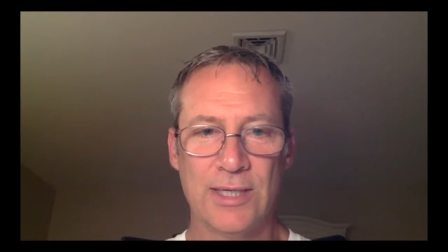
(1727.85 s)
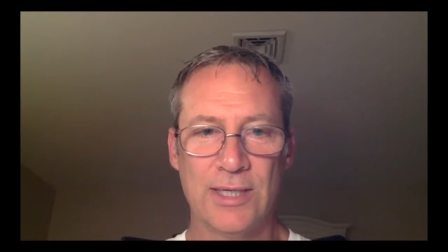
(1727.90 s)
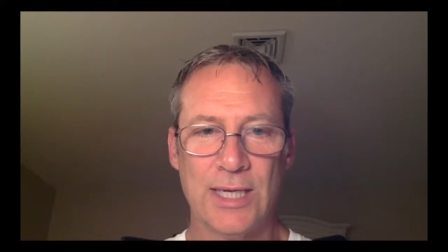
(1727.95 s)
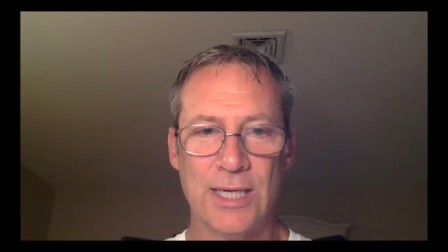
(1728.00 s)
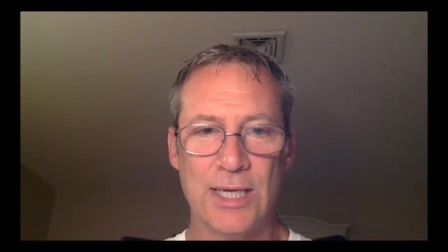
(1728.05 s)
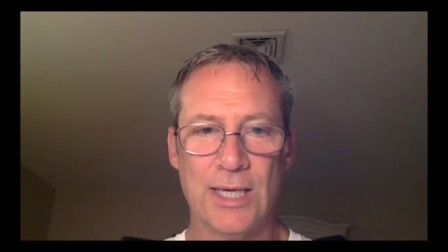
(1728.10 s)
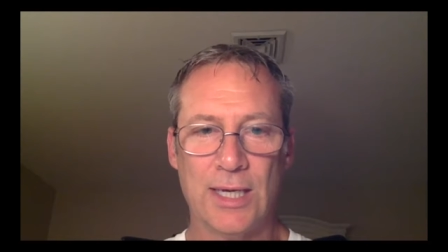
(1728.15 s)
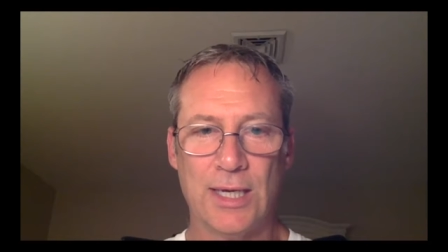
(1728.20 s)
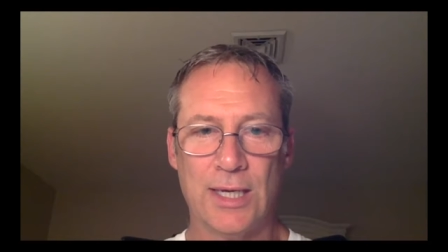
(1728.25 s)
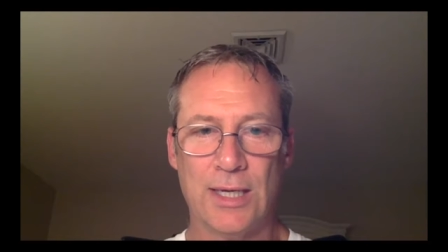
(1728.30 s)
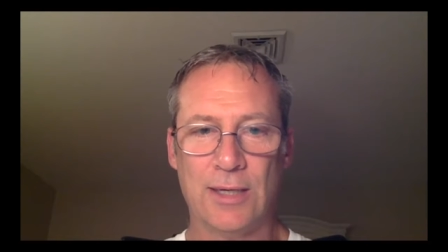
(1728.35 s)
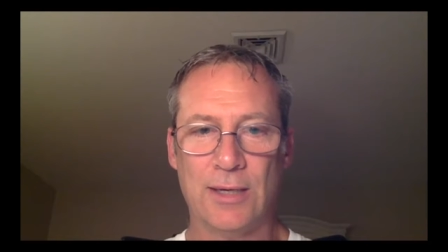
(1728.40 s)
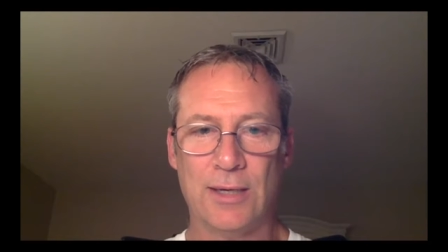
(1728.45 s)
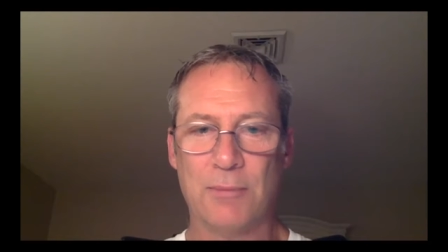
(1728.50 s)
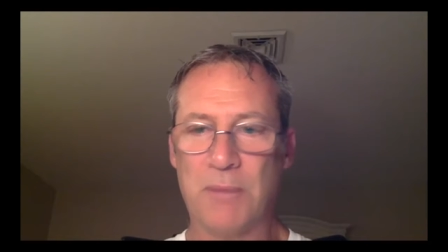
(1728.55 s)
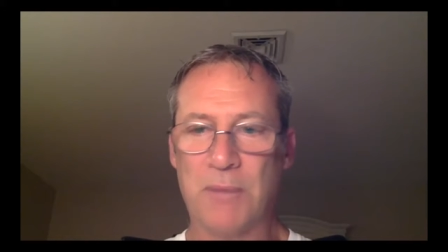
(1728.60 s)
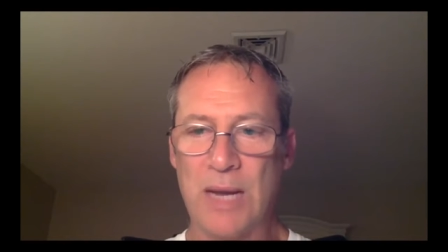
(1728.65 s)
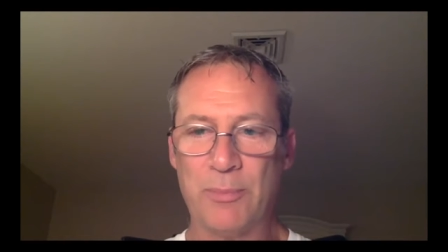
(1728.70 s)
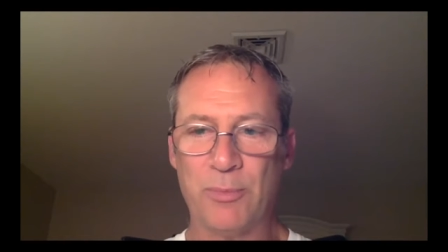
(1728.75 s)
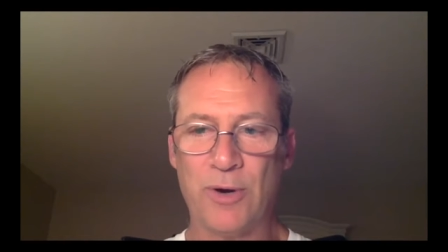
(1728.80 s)
And
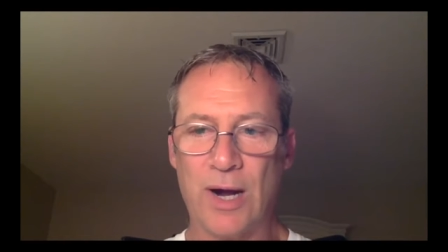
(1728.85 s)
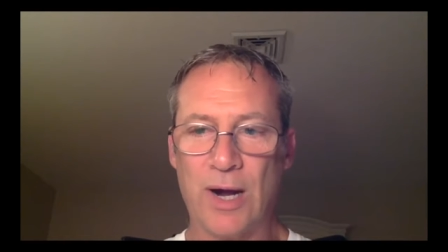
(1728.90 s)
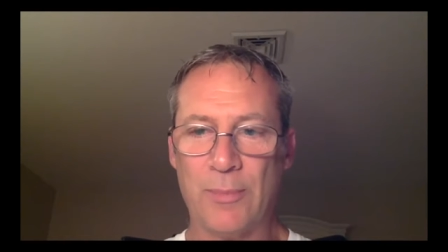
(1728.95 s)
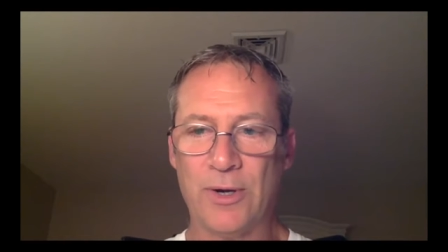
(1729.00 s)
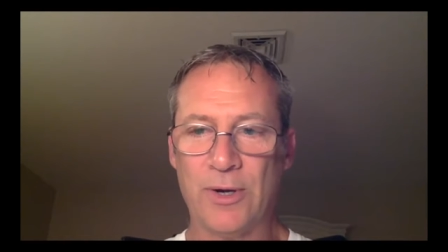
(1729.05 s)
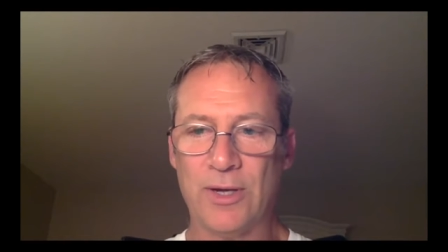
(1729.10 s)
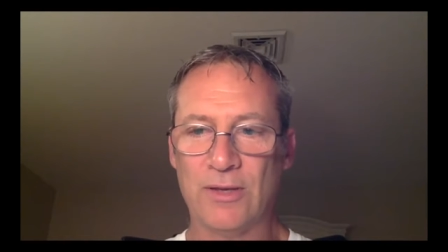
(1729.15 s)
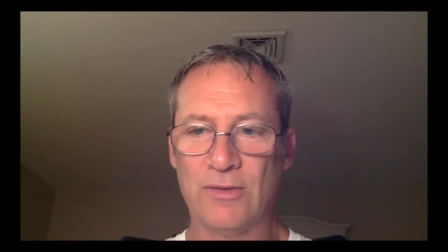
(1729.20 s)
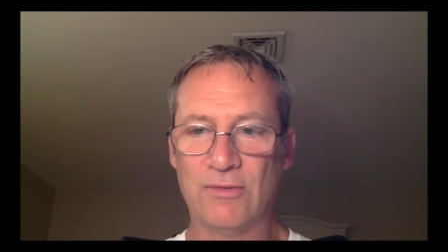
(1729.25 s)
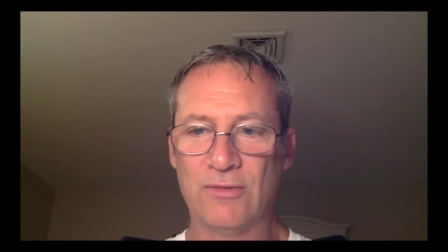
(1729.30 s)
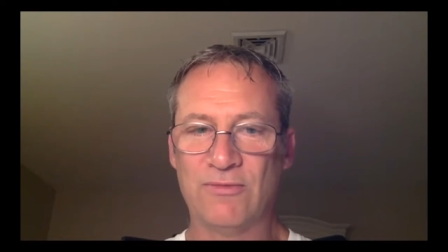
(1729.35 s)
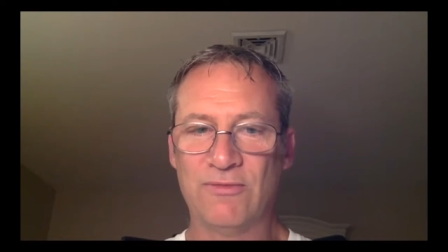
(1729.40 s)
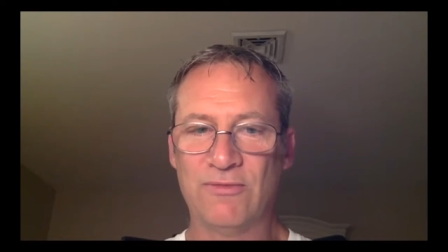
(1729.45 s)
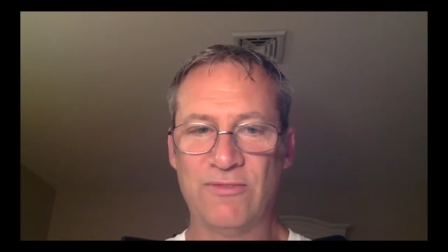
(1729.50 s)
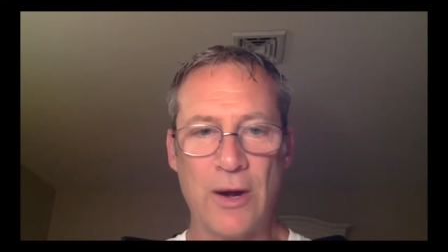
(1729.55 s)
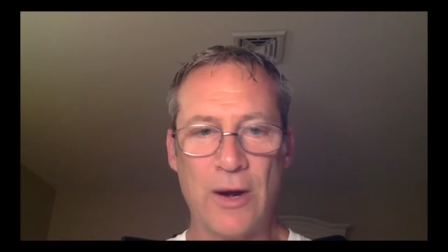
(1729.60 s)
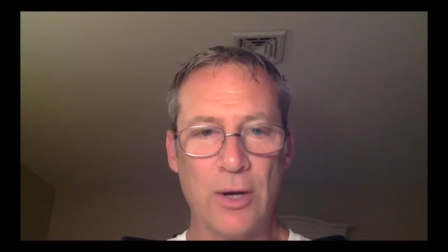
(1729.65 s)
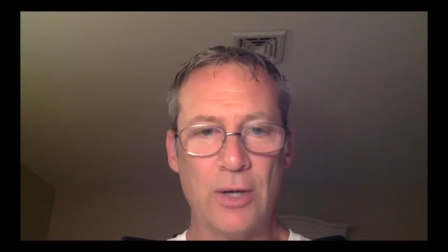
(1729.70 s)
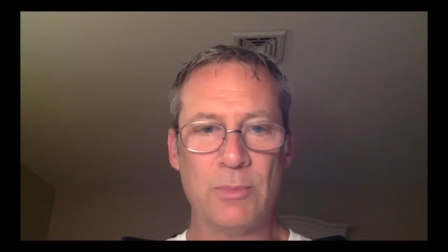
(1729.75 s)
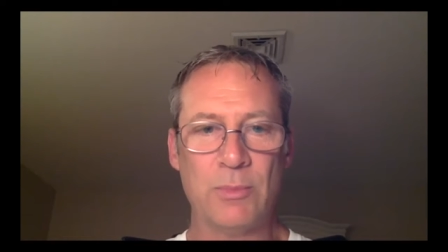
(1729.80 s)
my property is
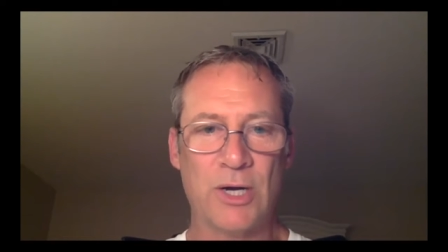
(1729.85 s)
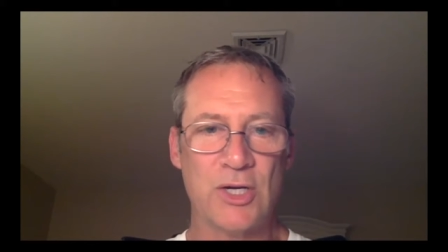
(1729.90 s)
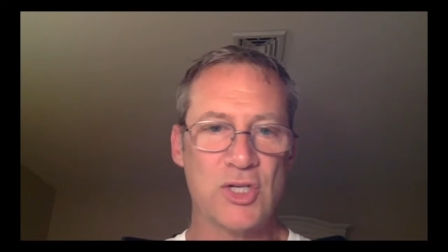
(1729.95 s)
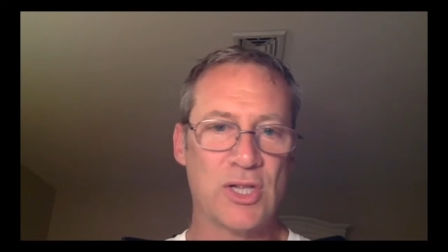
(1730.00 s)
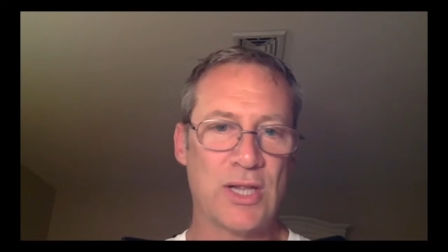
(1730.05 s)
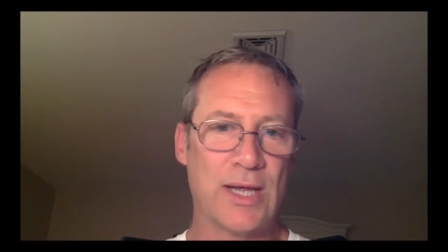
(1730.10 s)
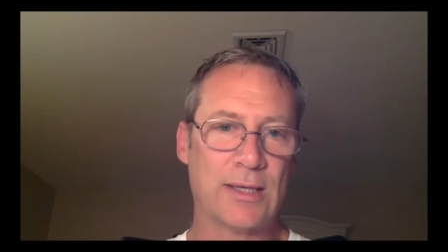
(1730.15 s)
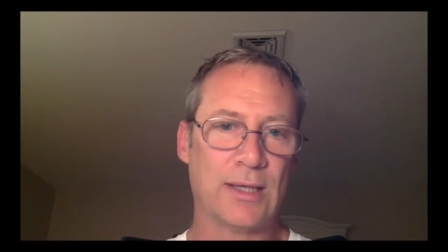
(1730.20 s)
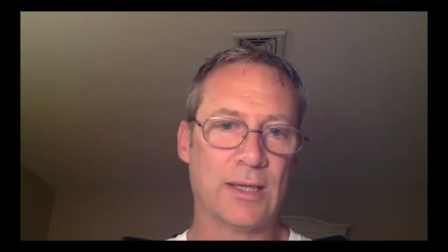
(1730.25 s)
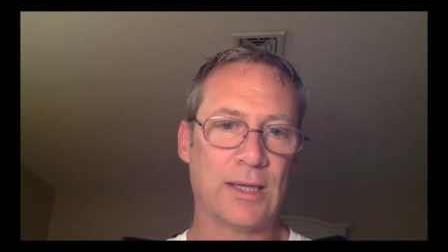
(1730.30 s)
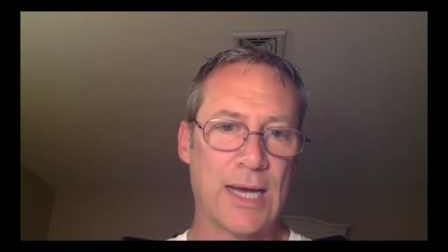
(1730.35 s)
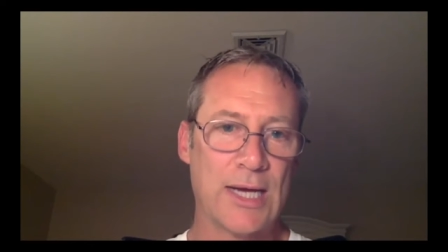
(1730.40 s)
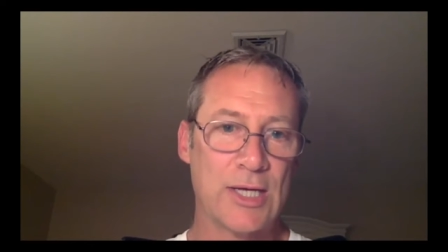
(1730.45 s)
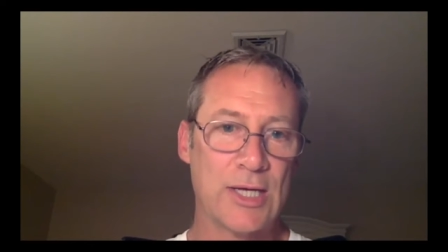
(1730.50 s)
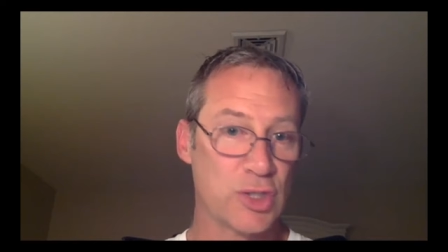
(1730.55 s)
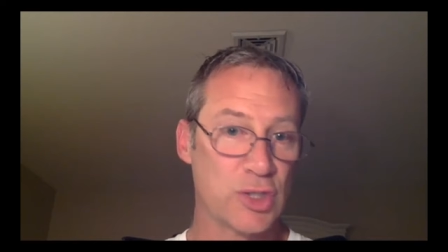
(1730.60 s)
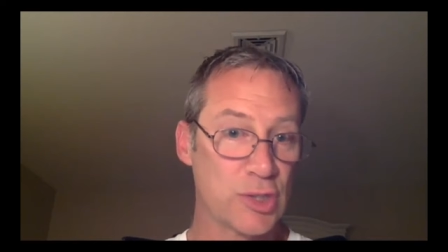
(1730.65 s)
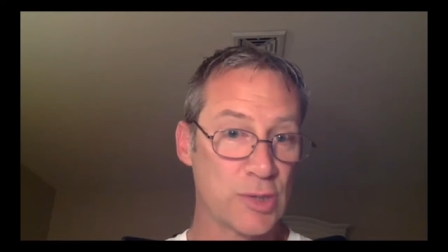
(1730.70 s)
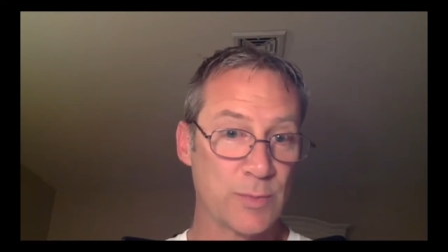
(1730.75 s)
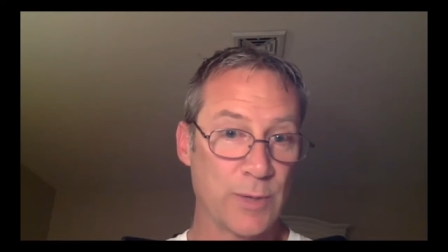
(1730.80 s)
very much like
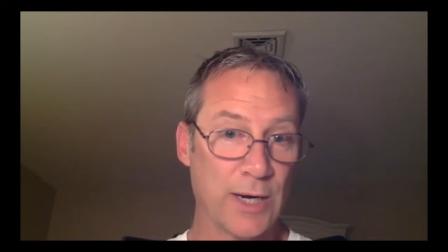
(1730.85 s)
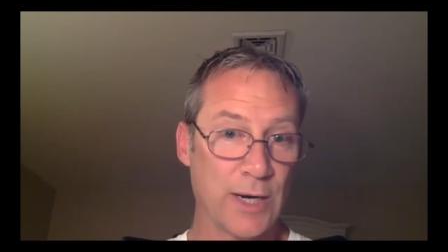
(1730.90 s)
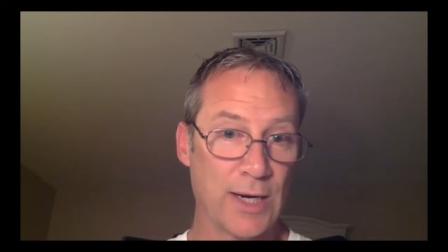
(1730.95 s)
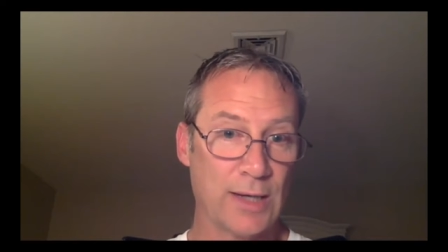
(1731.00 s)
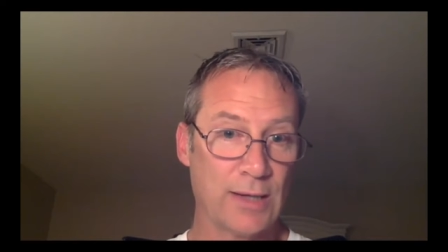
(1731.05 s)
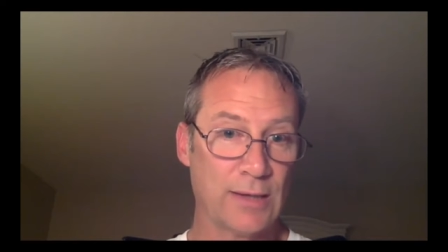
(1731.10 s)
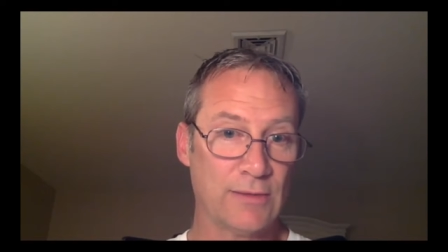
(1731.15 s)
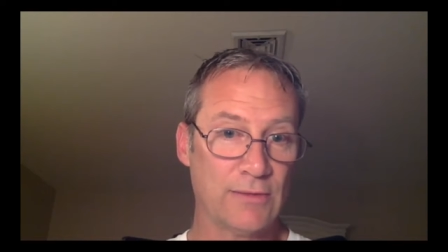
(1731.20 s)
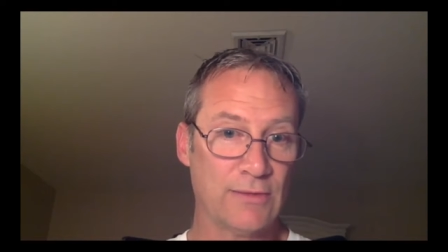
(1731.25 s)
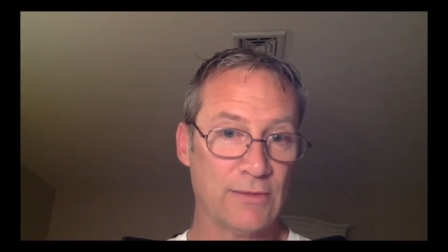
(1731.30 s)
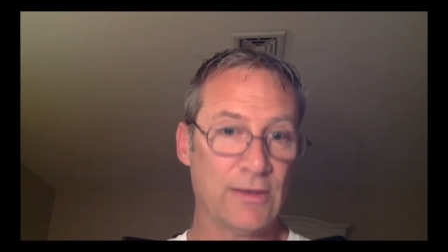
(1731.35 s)
Elijah's Spring,